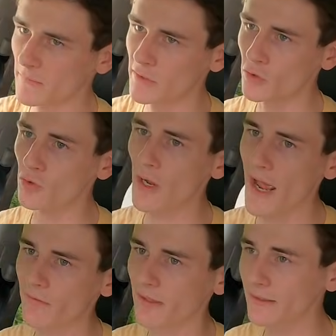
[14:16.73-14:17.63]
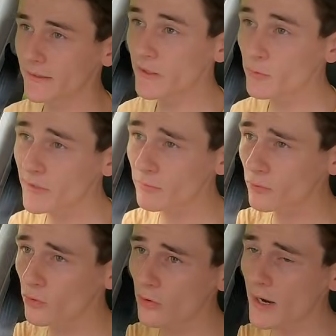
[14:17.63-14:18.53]
do have a little bit of
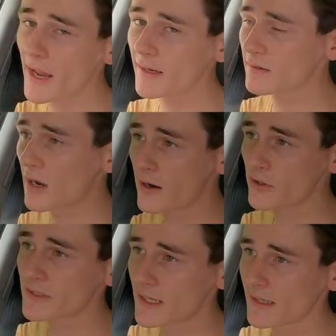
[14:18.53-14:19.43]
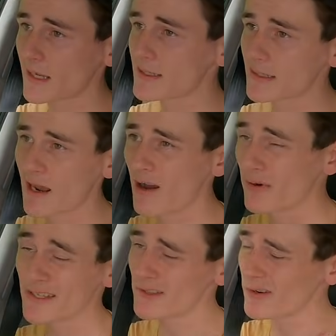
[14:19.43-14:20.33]
roar at 110 k's an hour,
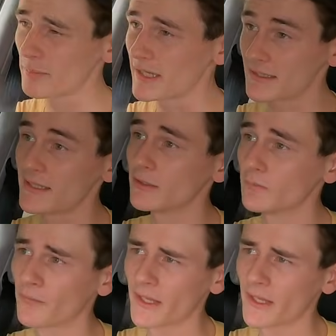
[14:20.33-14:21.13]
but it's not a big deal.